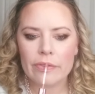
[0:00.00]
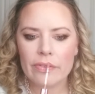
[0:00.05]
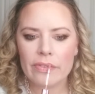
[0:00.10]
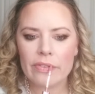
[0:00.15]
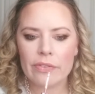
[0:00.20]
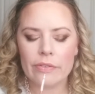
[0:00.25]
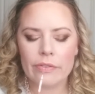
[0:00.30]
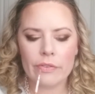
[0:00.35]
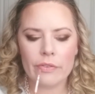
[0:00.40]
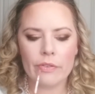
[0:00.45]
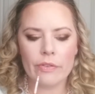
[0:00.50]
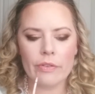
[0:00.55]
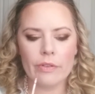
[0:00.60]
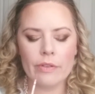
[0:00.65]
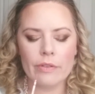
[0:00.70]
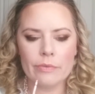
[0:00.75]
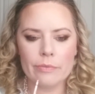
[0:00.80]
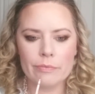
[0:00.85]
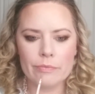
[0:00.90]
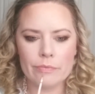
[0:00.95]
And I really
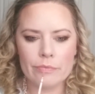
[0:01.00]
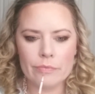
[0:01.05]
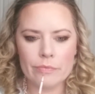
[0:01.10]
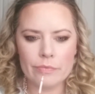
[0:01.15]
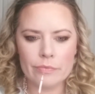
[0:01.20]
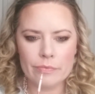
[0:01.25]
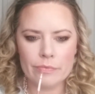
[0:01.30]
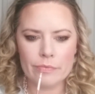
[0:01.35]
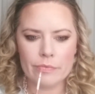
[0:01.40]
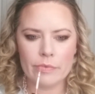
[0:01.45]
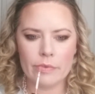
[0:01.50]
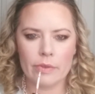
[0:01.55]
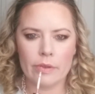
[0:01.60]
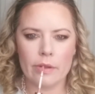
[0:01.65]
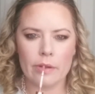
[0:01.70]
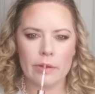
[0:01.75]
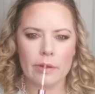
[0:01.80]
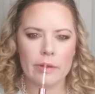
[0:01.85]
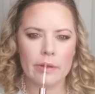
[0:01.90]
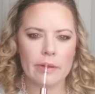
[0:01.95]
like that that
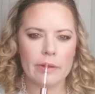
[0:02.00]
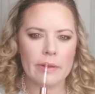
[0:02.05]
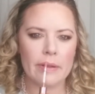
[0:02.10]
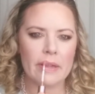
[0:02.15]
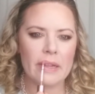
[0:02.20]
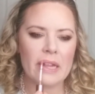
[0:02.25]
gloss